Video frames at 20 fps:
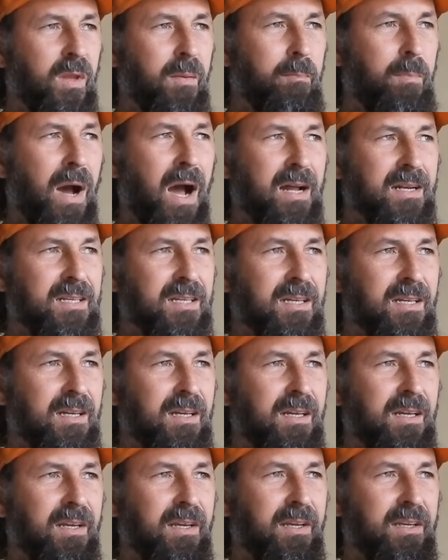but
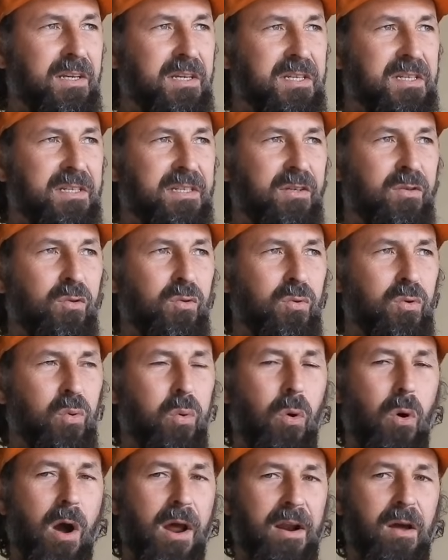you're still
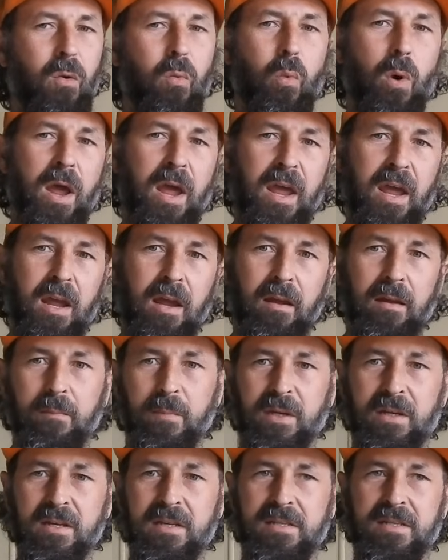quite aware
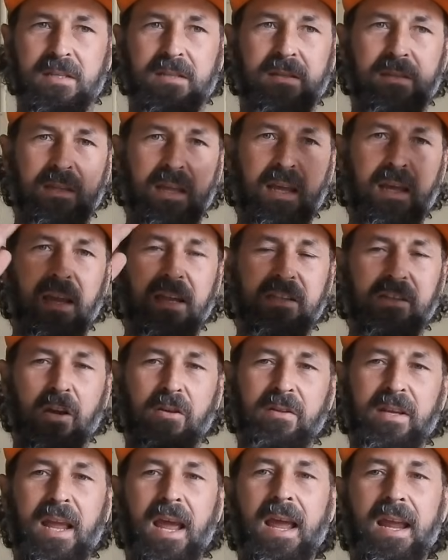because it's
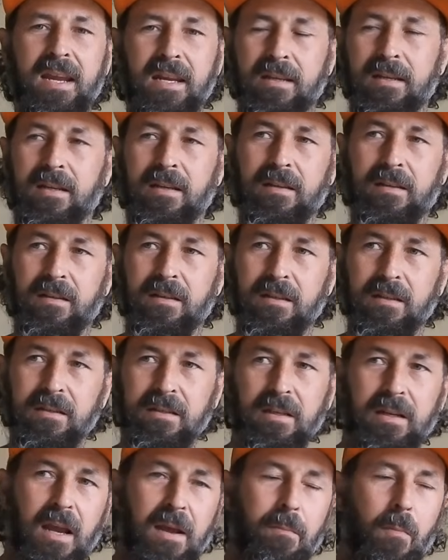only heat.
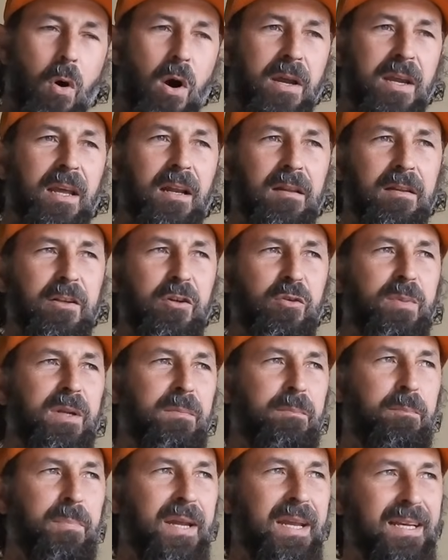It might get a little
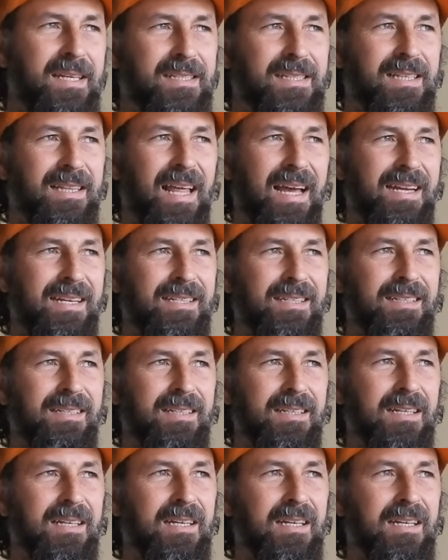bit pixelated,